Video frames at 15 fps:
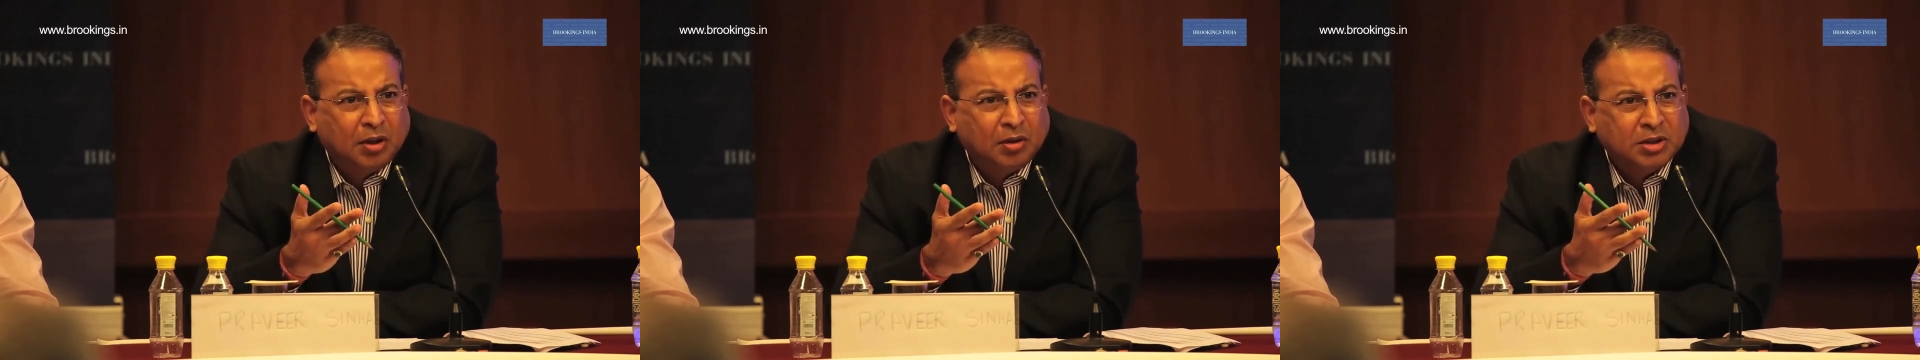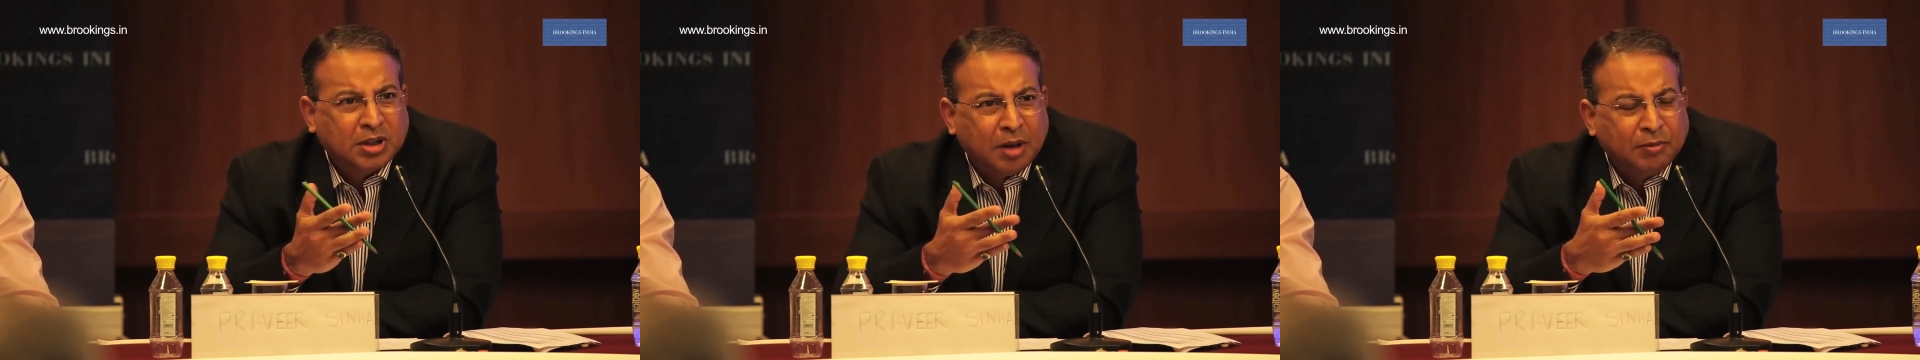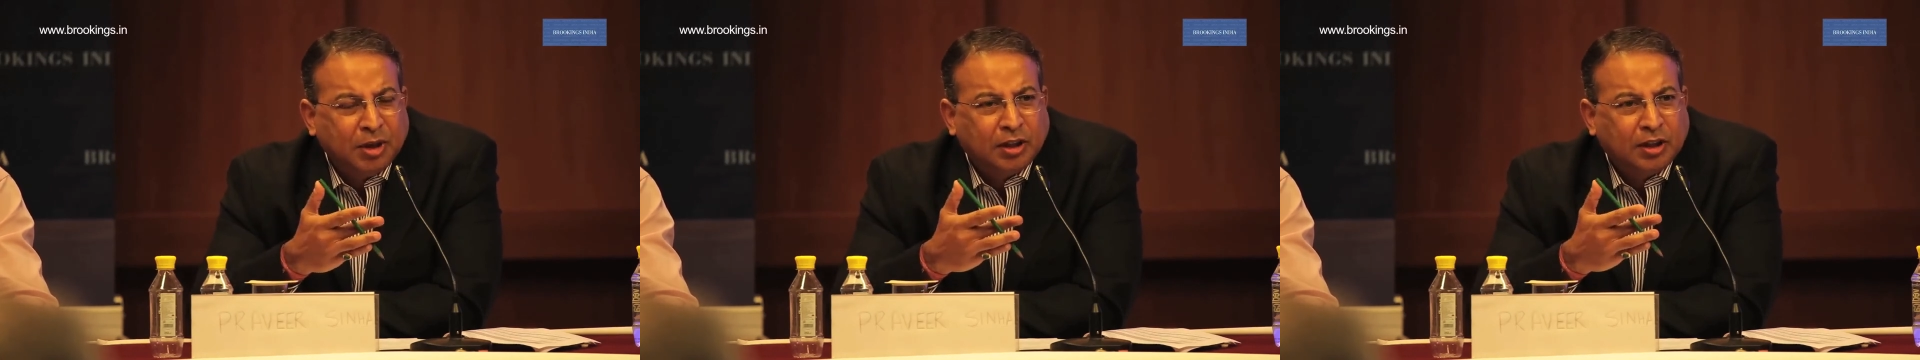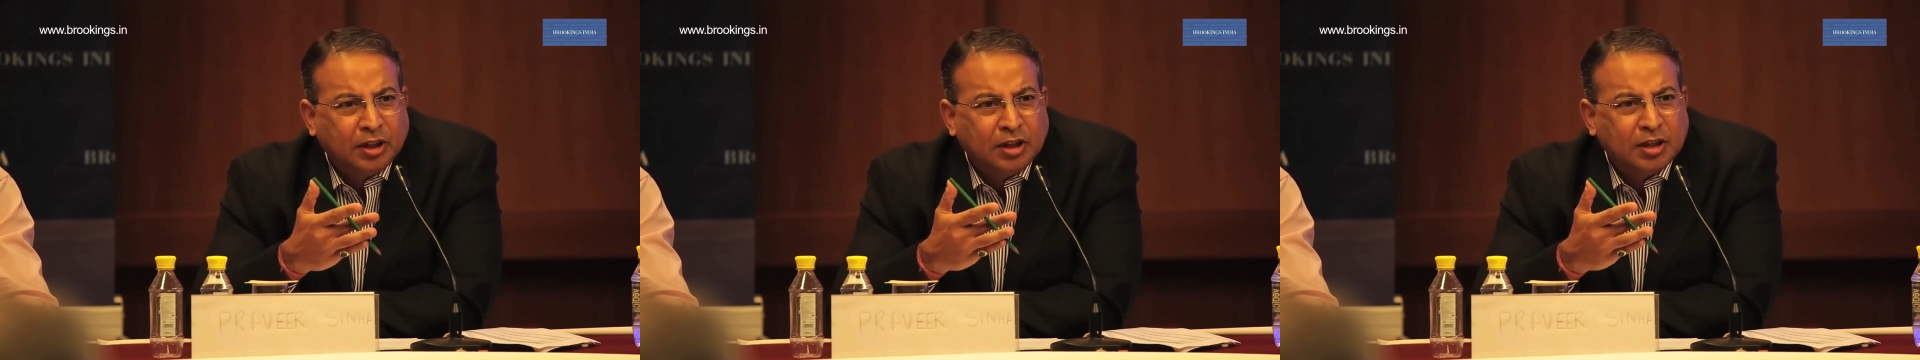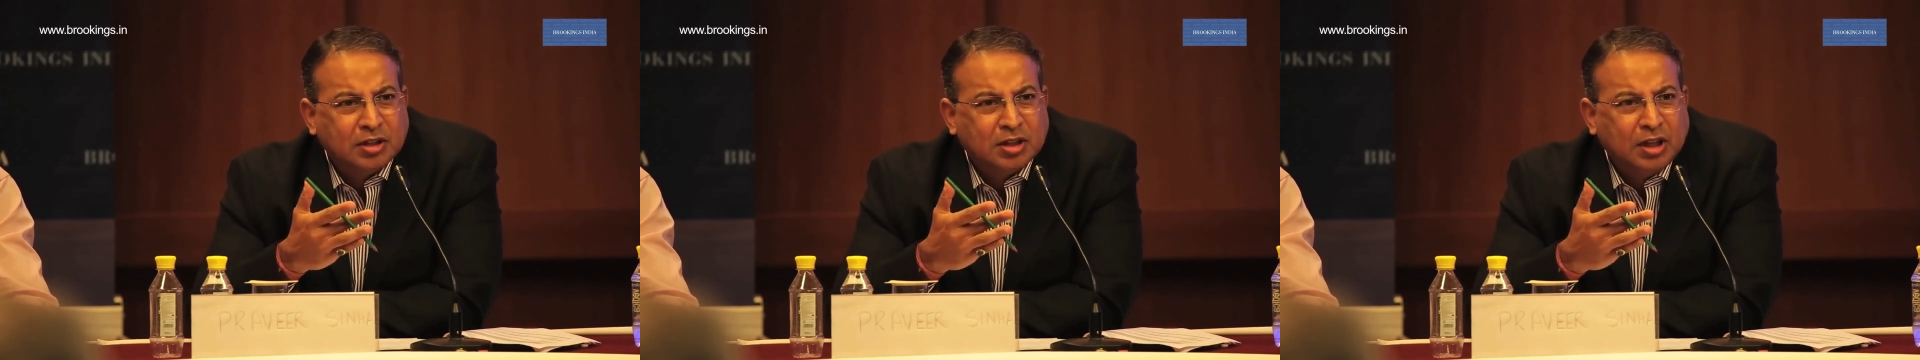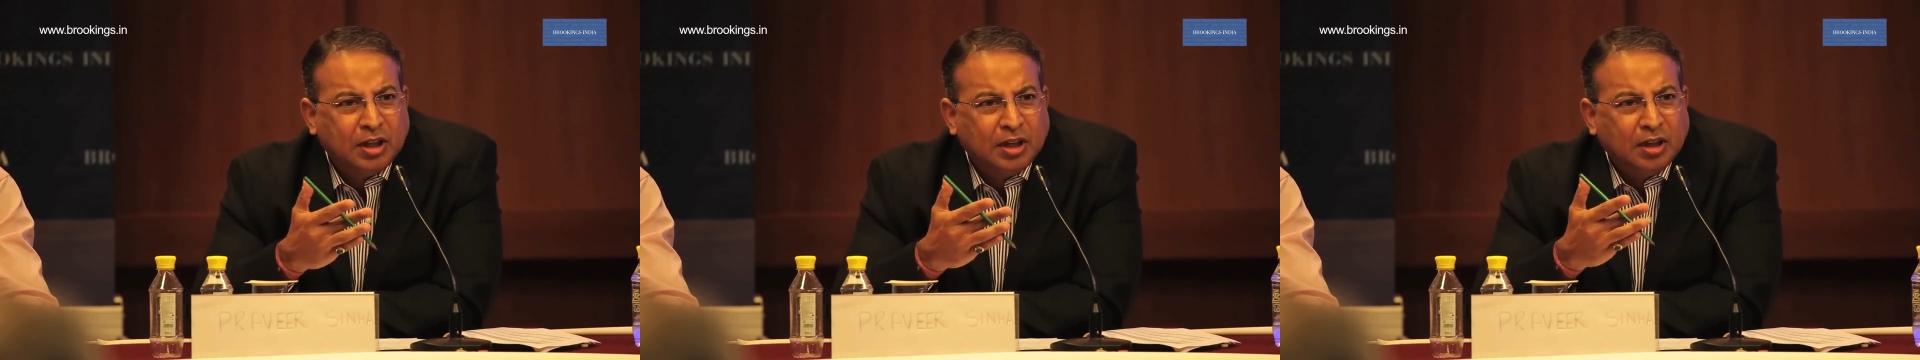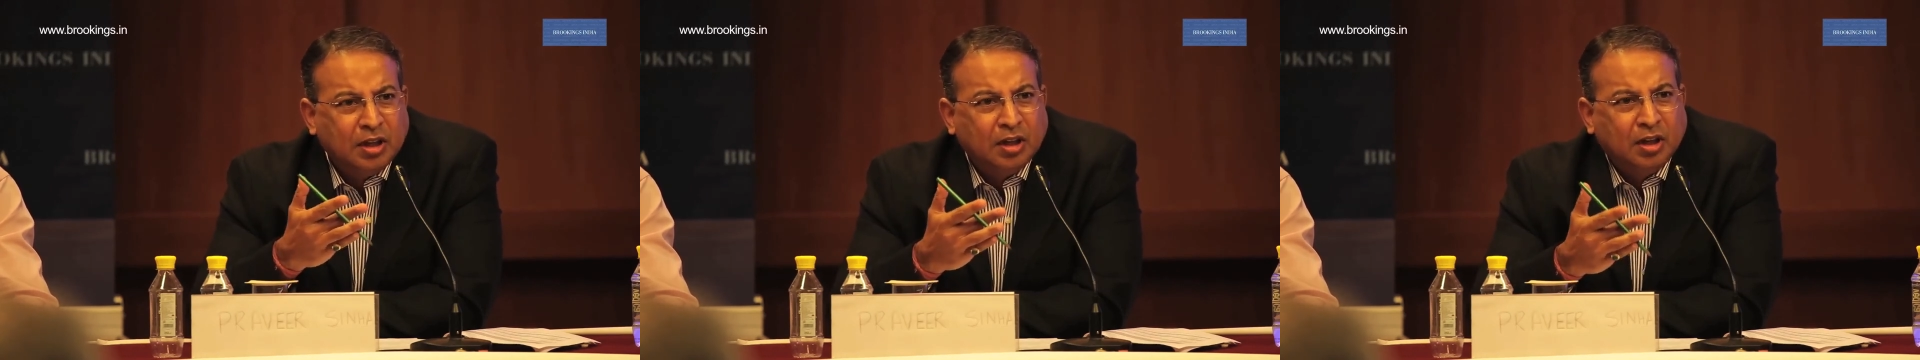simultaneously